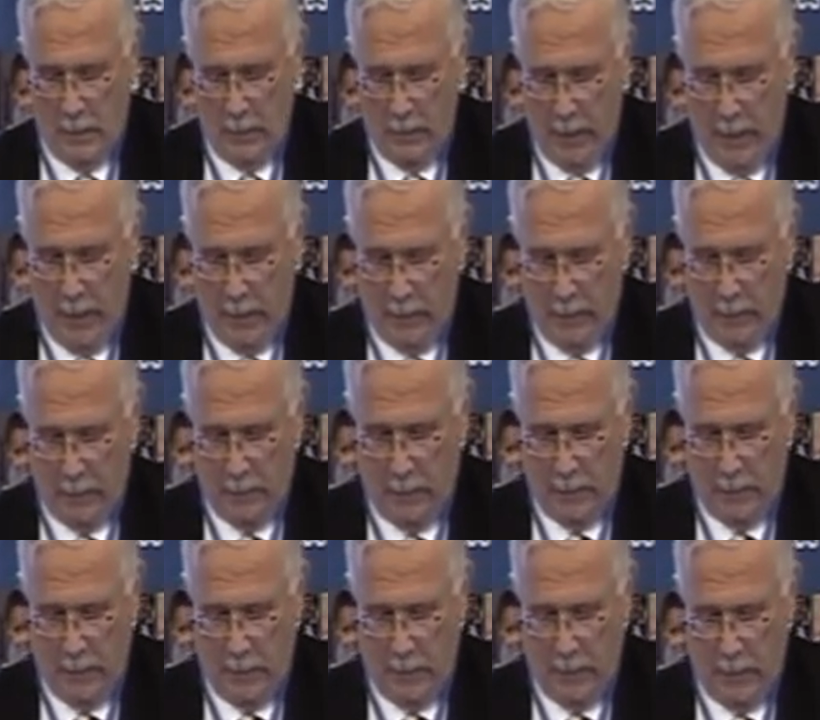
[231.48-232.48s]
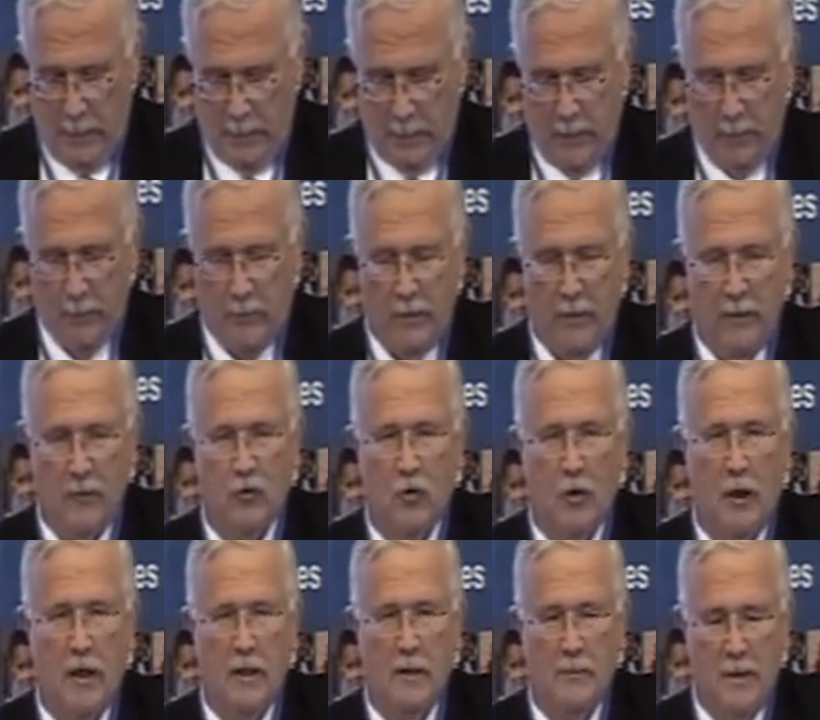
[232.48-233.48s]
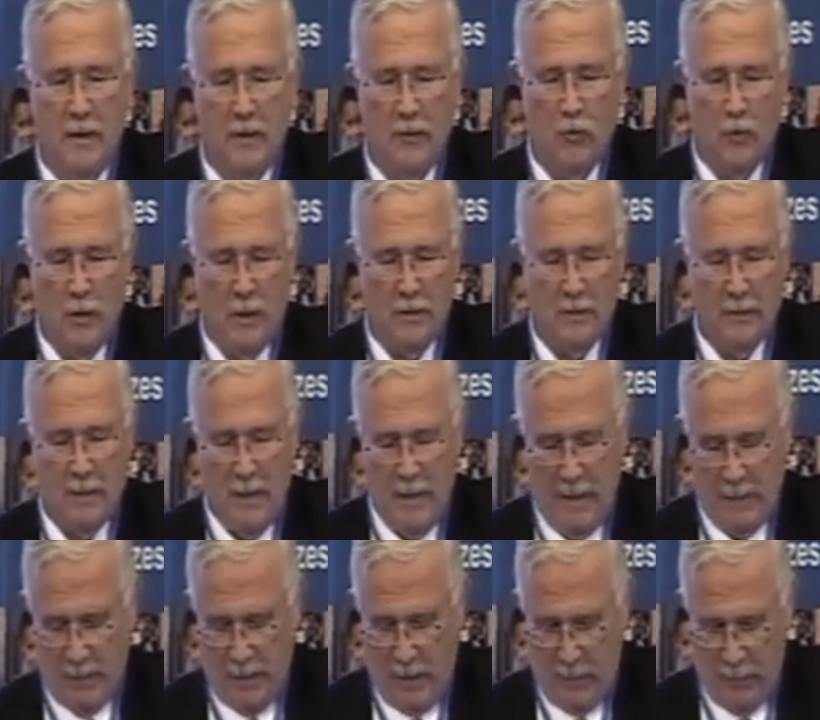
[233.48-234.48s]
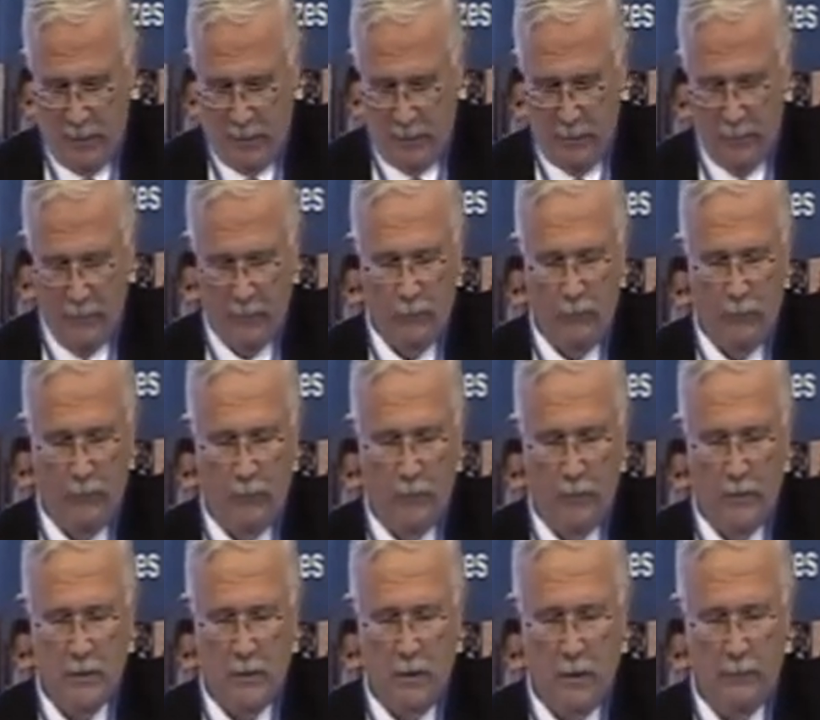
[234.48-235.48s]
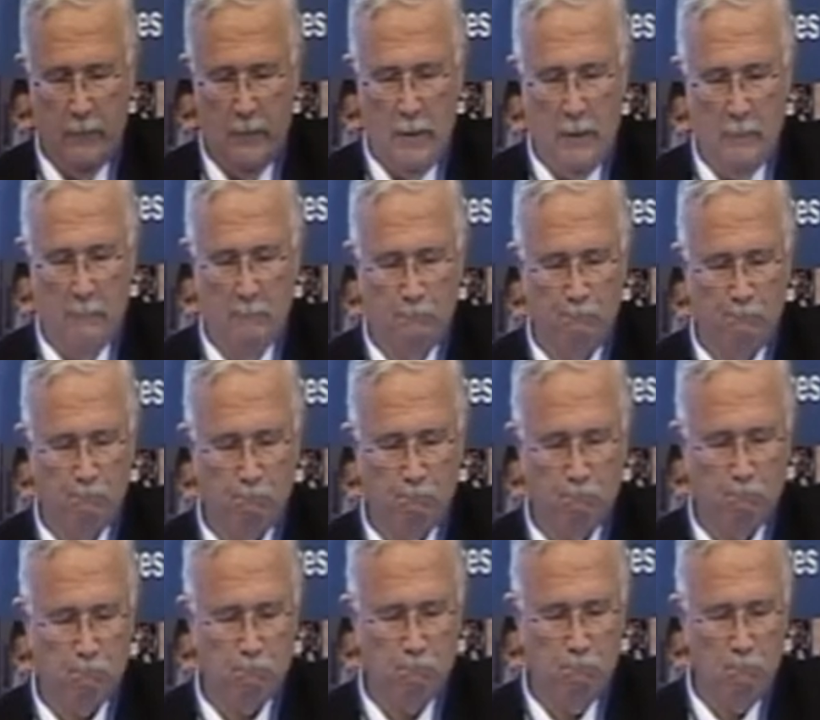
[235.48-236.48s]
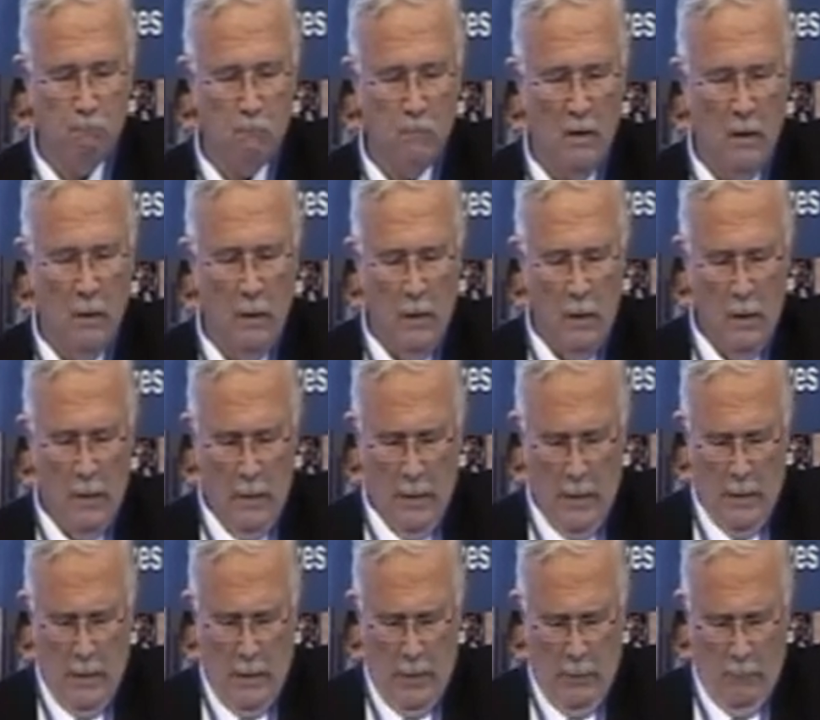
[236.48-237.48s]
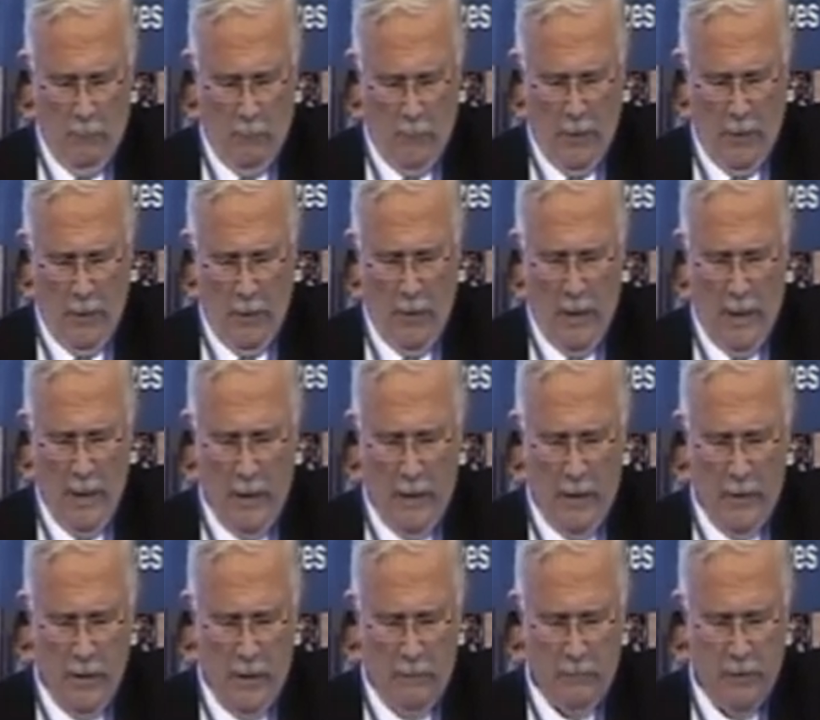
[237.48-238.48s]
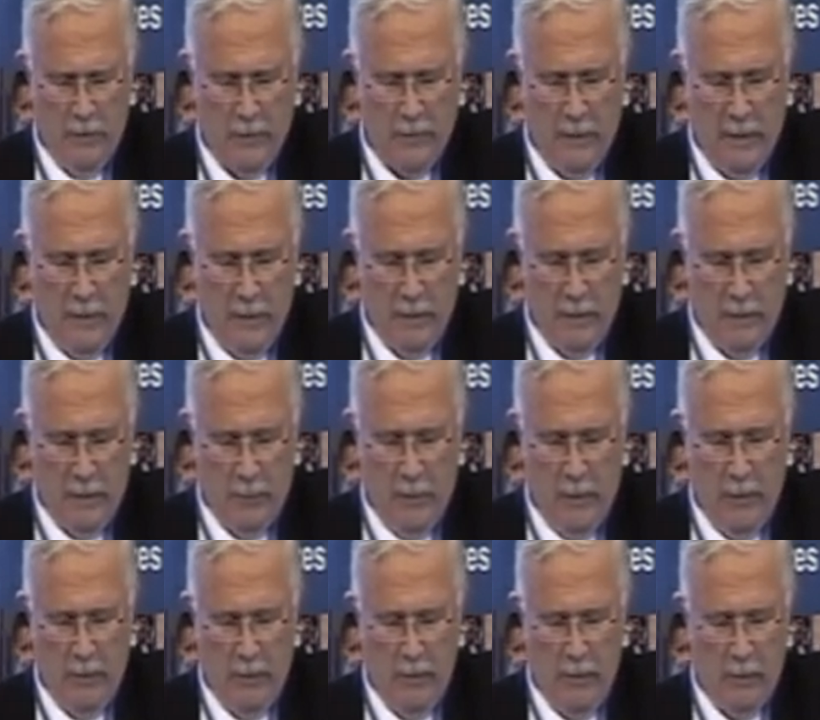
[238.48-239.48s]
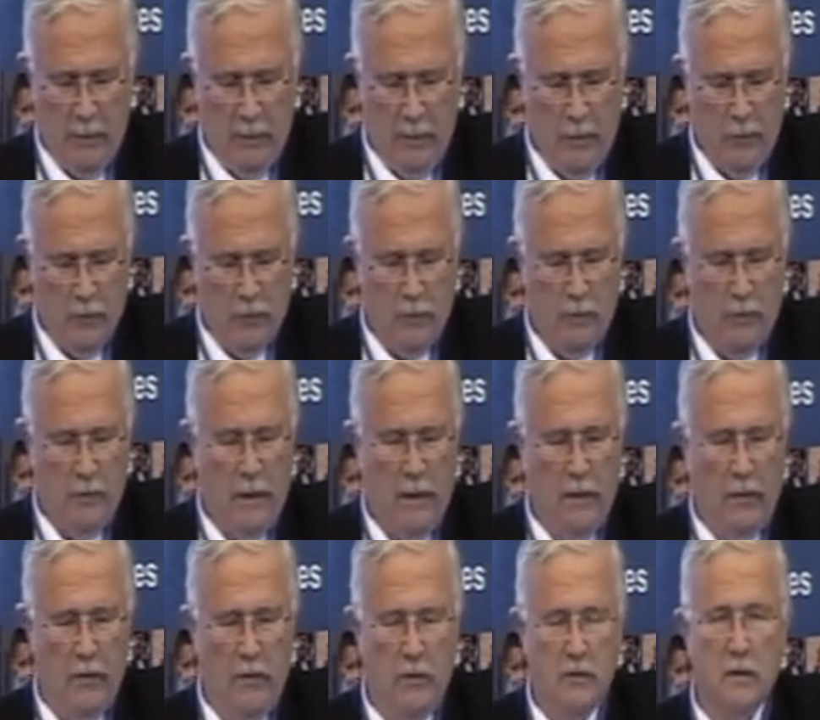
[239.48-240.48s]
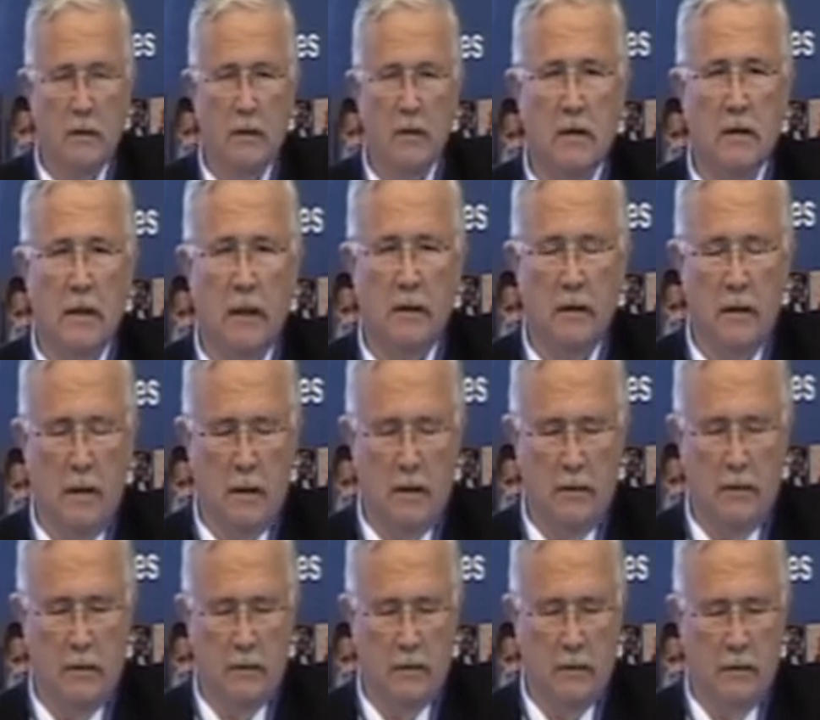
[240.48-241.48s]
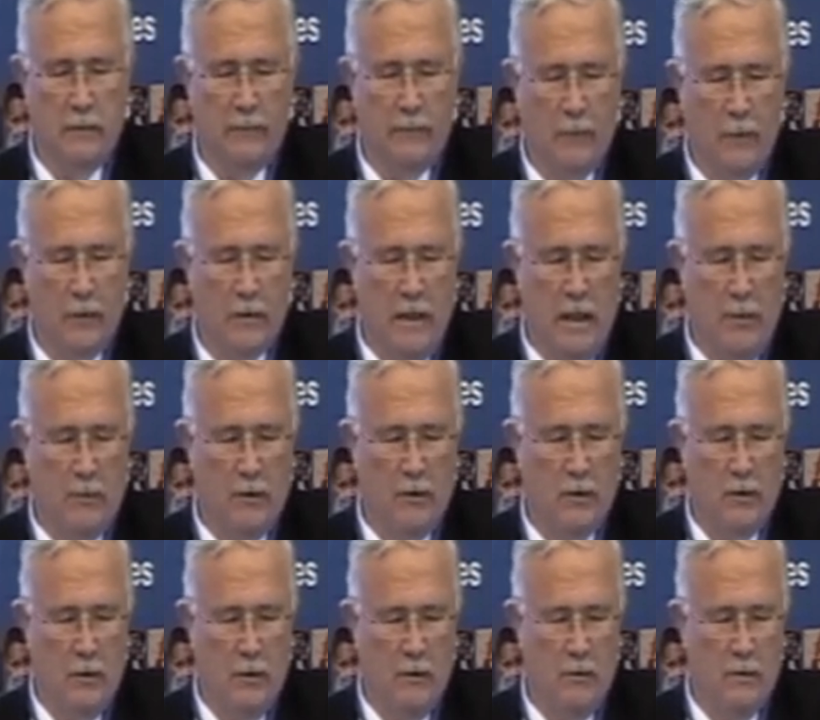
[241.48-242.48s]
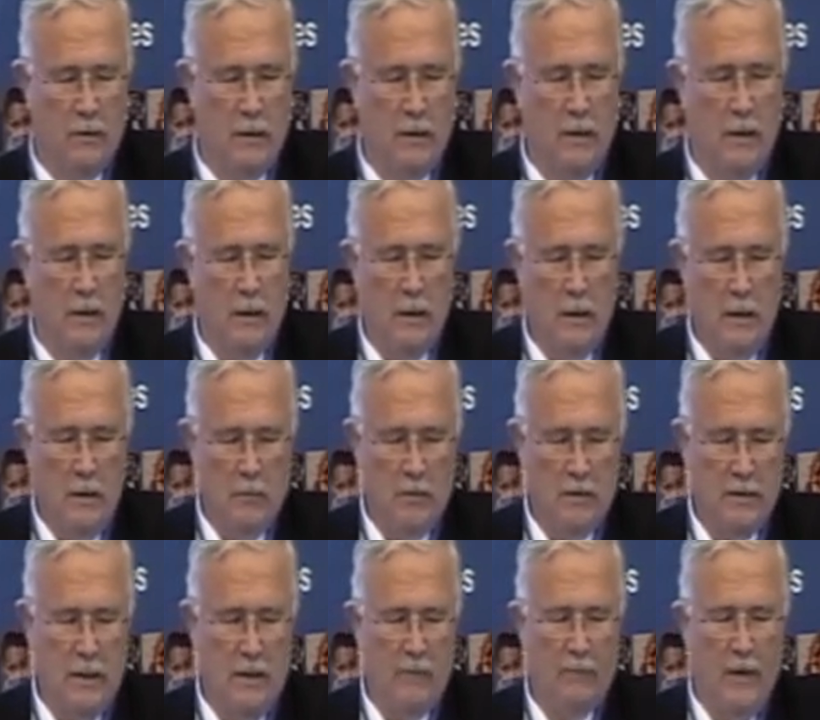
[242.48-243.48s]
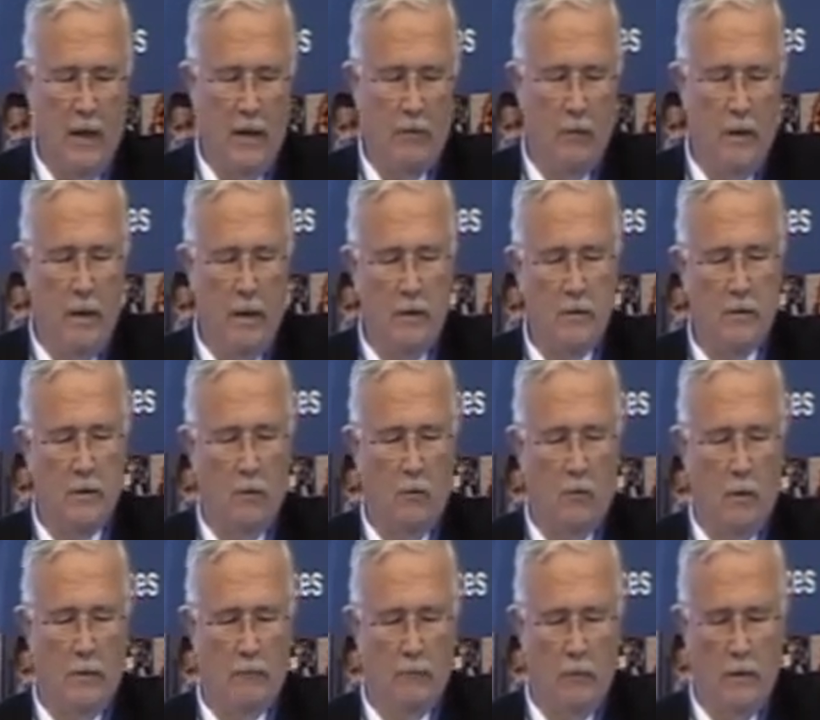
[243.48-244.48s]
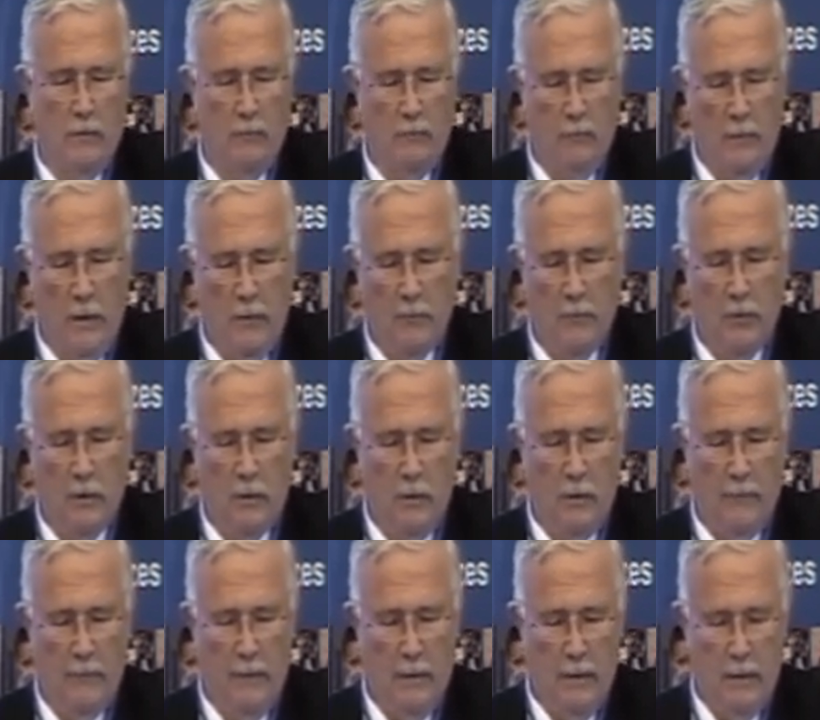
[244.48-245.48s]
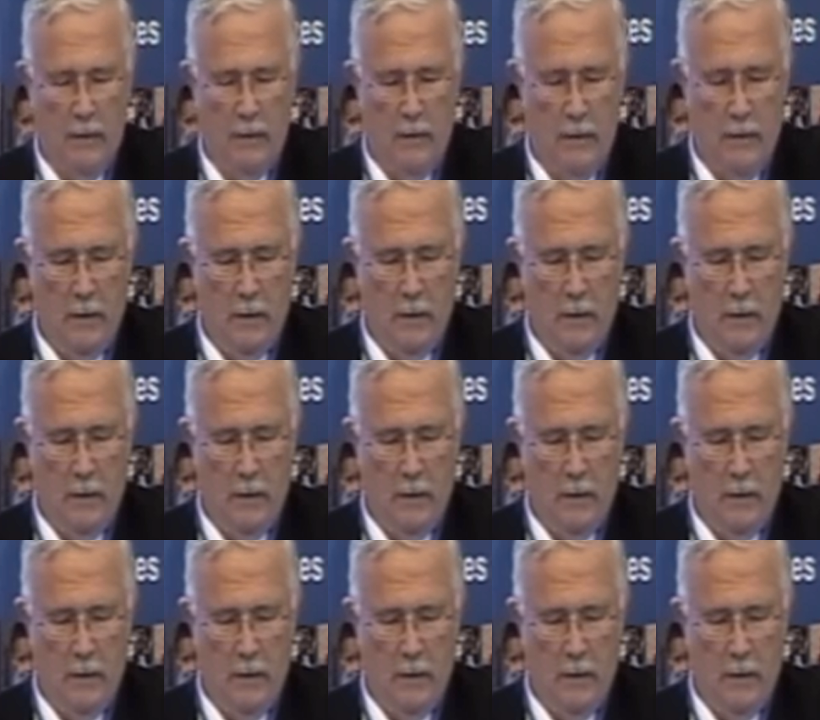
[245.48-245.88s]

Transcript: That is something that's trying to be addressed that has not been resolved yet. There are now a number of studies that are appearing in the literature that are using technique, and this just, for example, shows the percent fat range that one would observe in